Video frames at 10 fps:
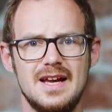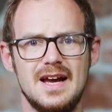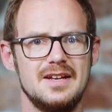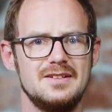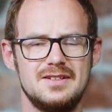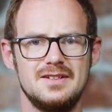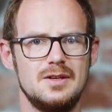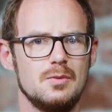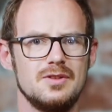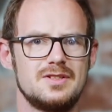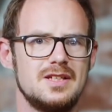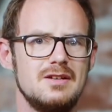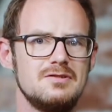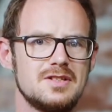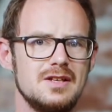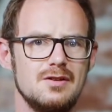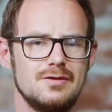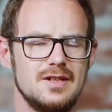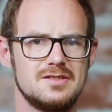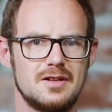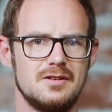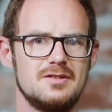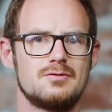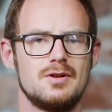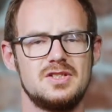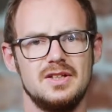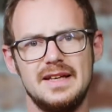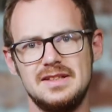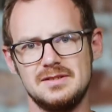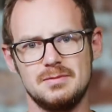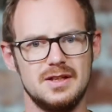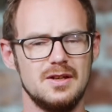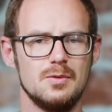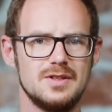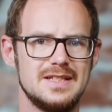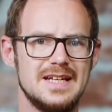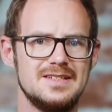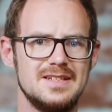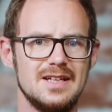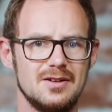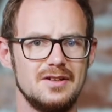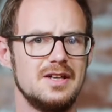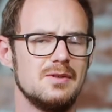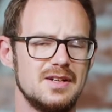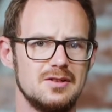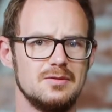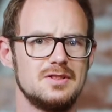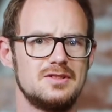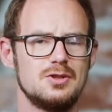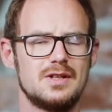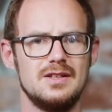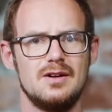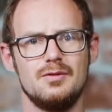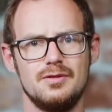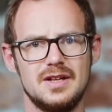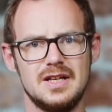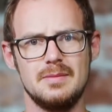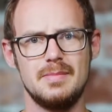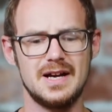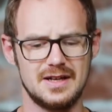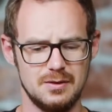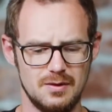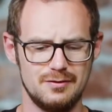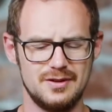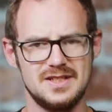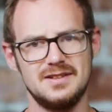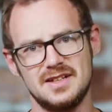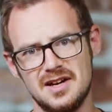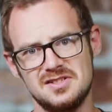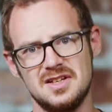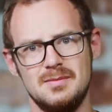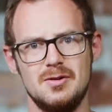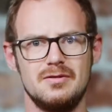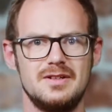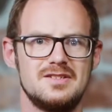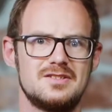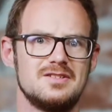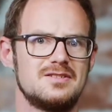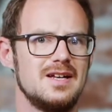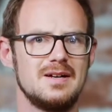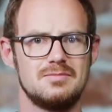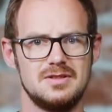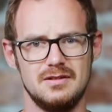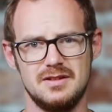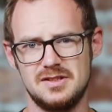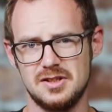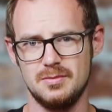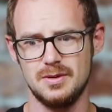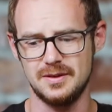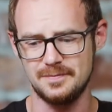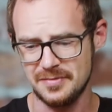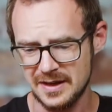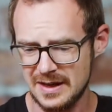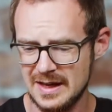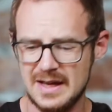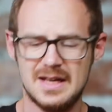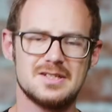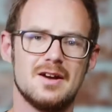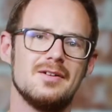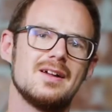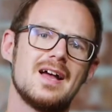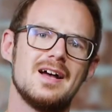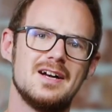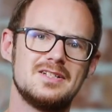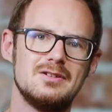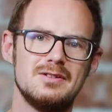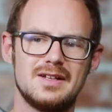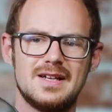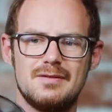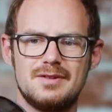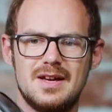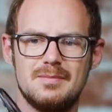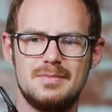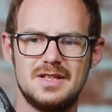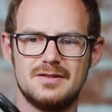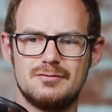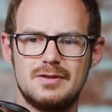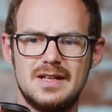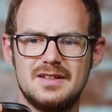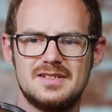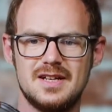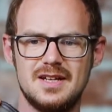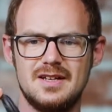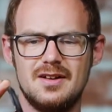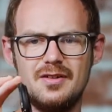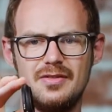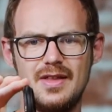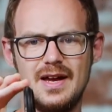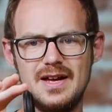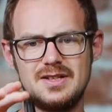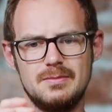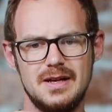and you want to use a UV so you don't scratch your lens, but you don't want an ND on, and you end up just chucking the whole thing in your bag and it won't fit in the case anymore, and it's just absolutely stupid. So I do like having that bit of real estate on there to be